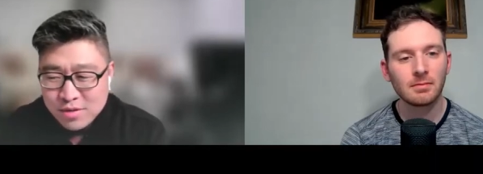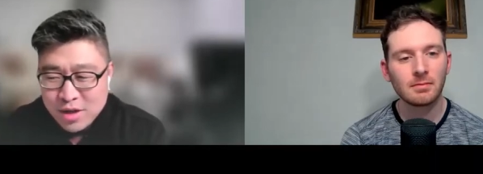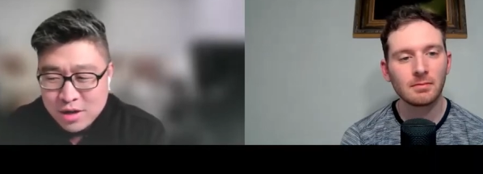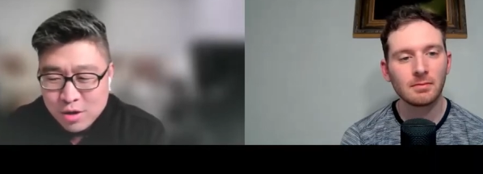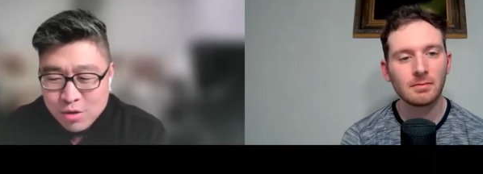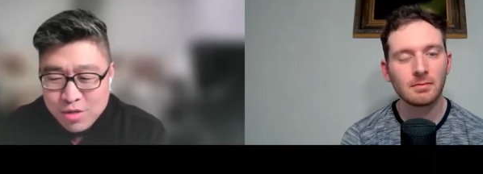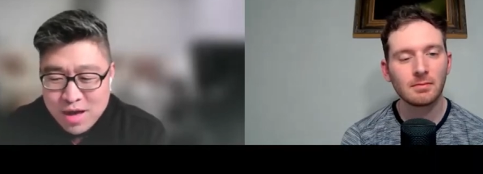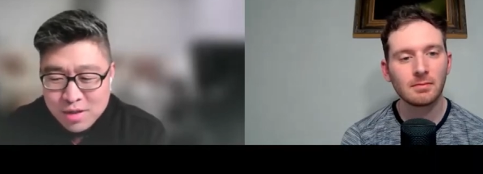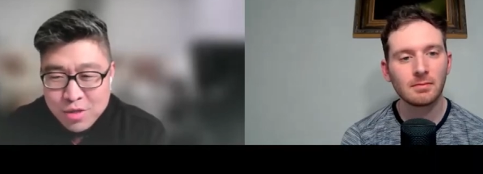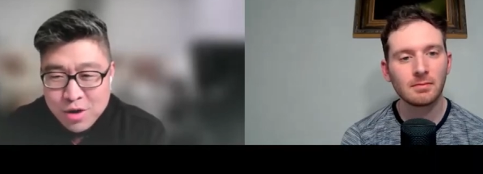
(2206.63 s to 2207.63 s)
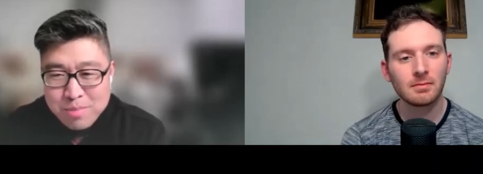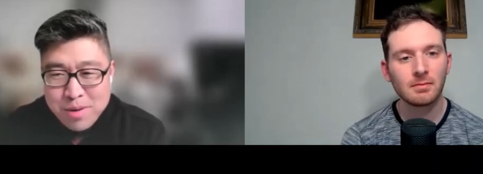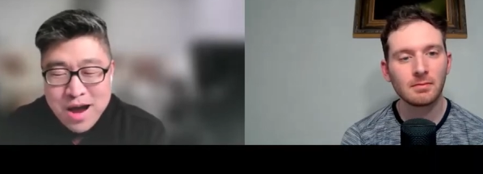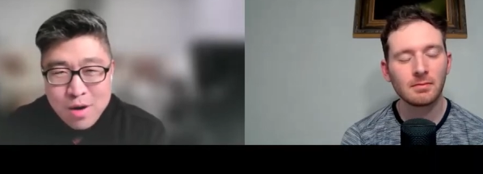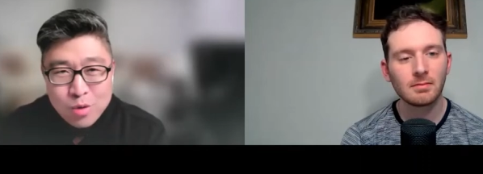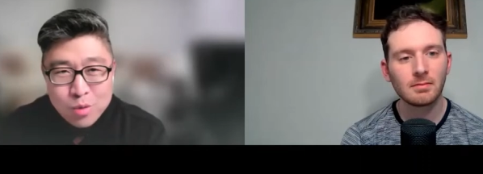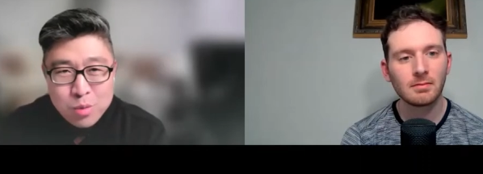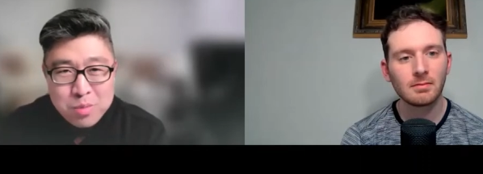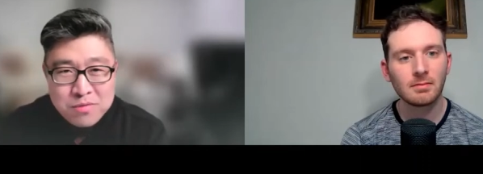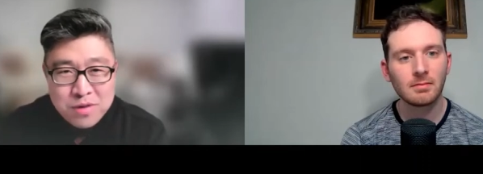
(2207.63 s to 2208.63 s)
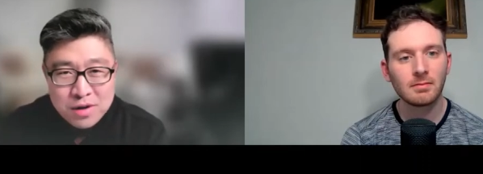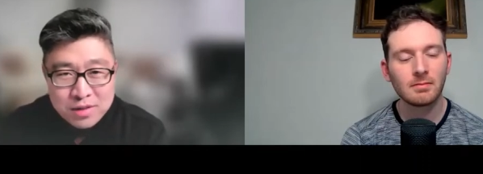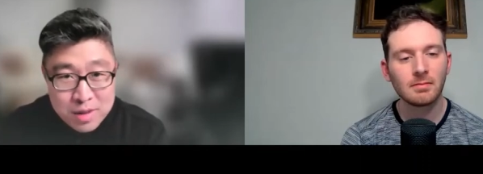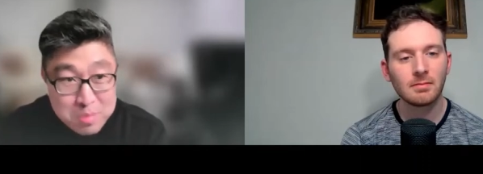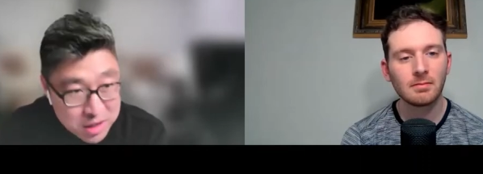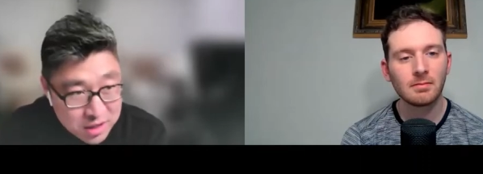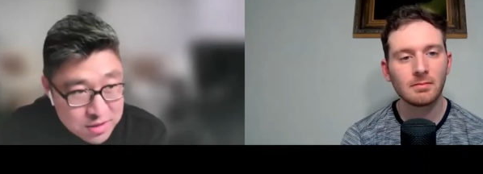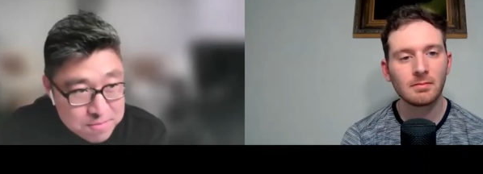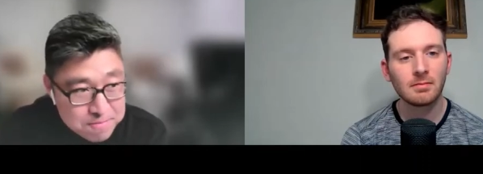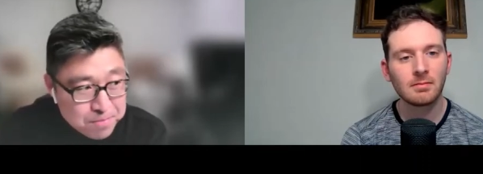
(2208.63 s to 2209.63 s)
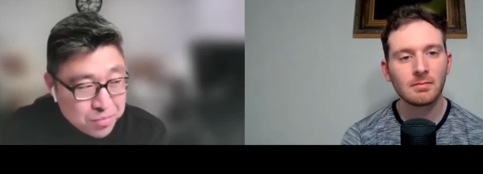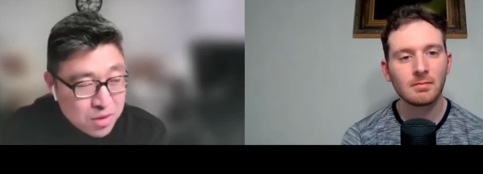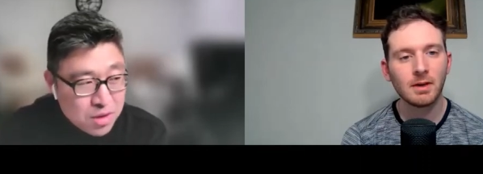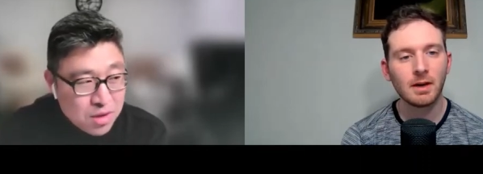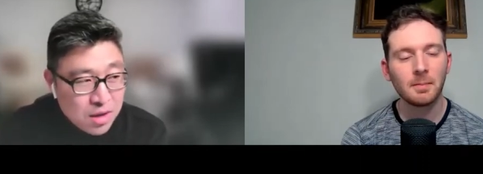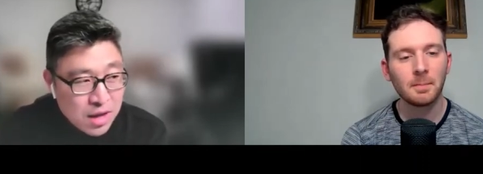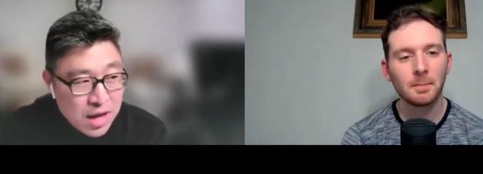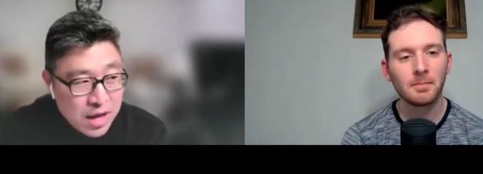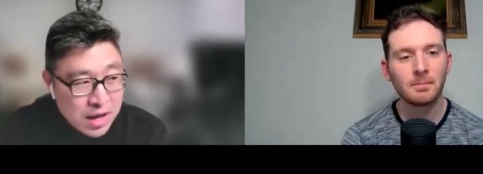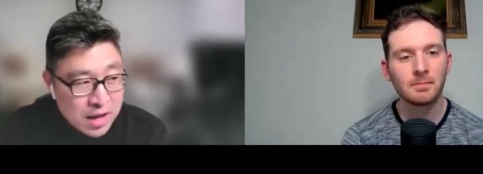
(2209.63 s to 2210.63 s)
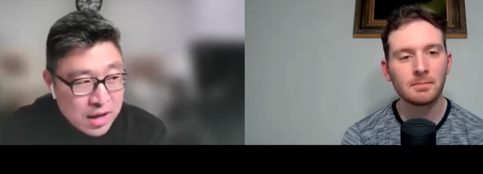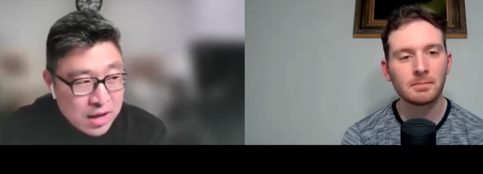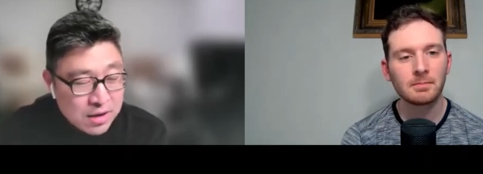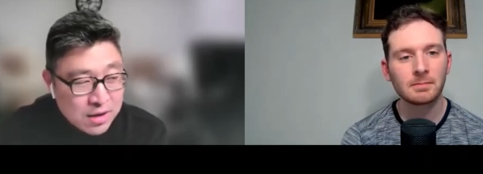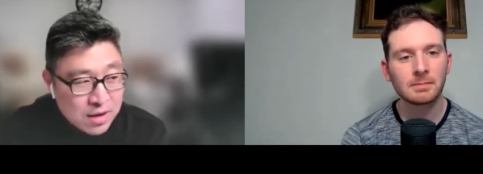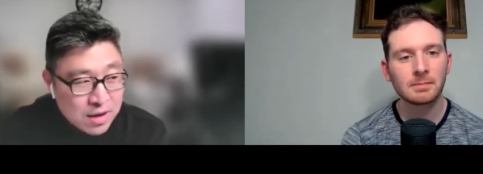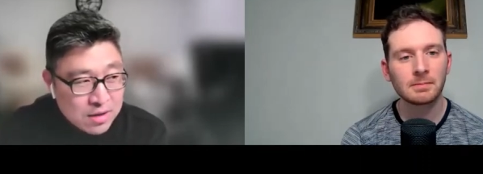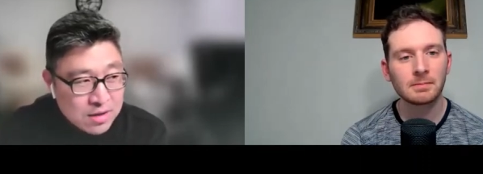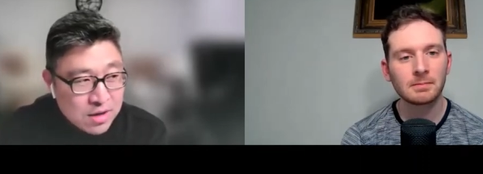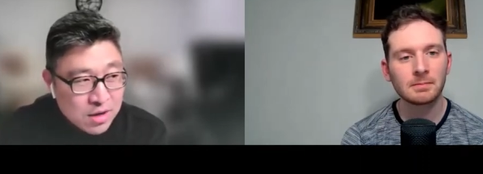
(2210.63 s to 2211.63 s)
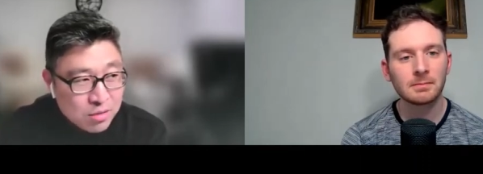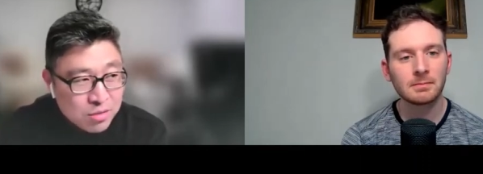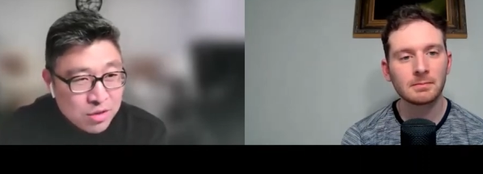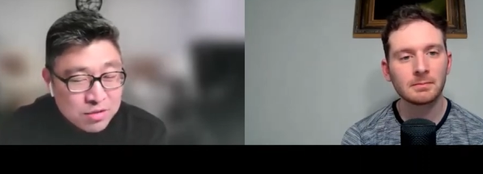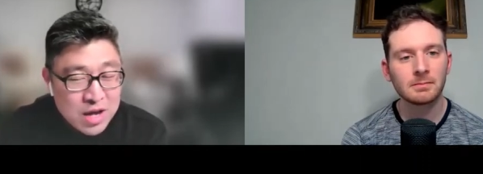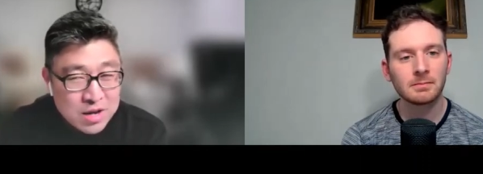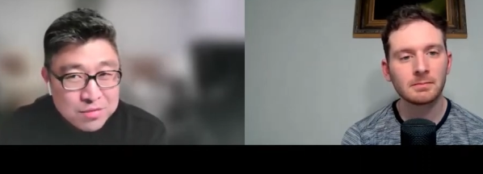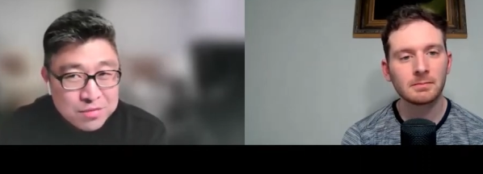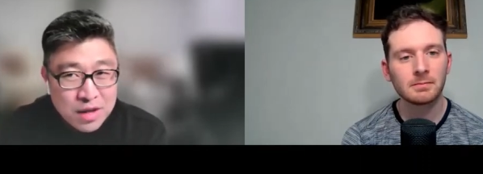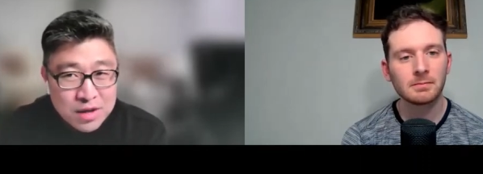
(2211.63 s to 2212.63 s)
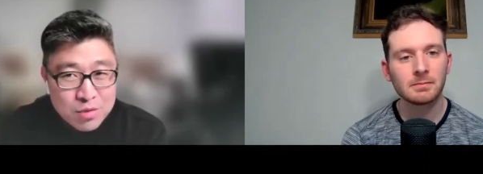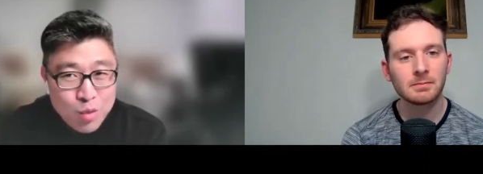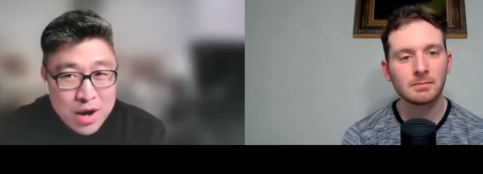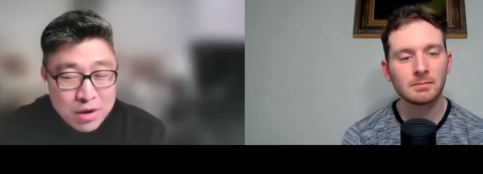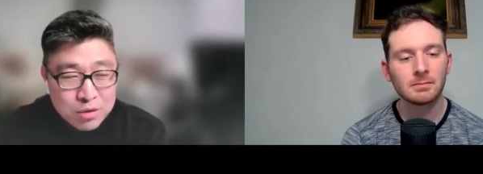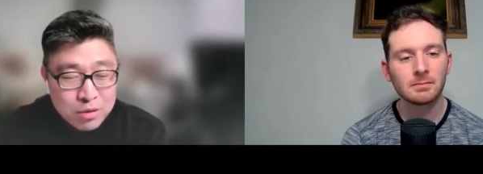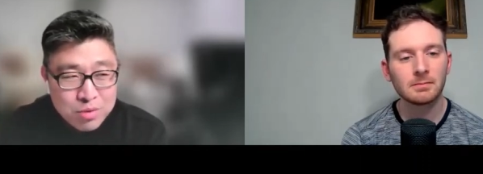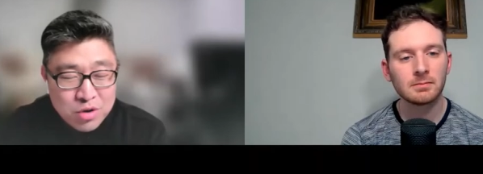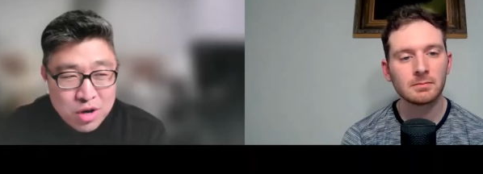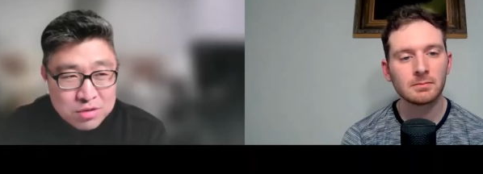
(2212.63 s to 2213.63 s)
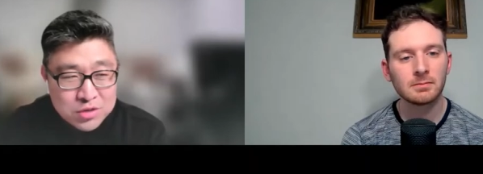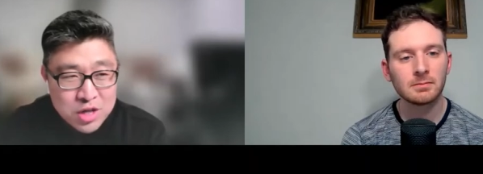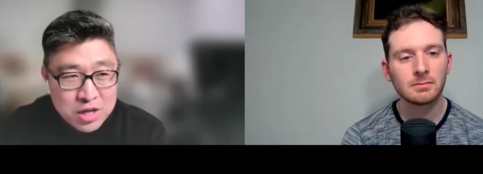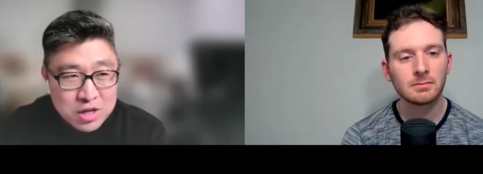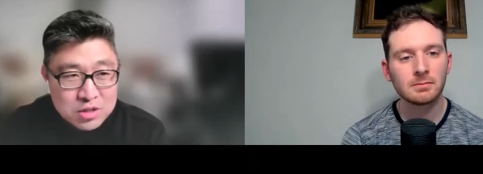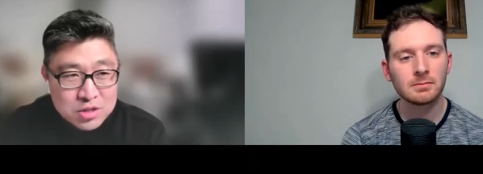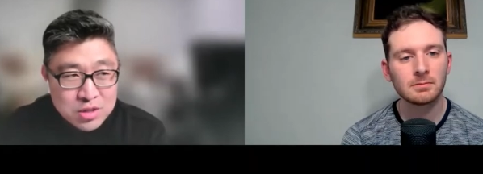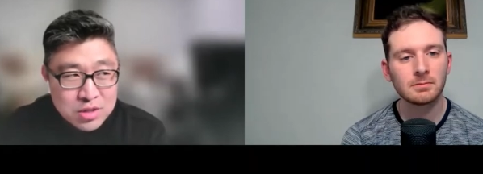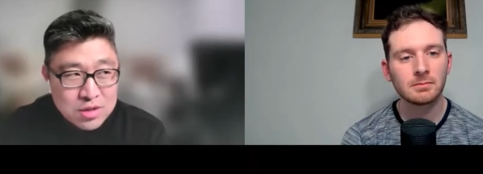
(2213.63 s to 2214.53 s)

Speaker 1: they know that their power will be very limited. Yeah. And, you know, this kind of sudden radical progressive change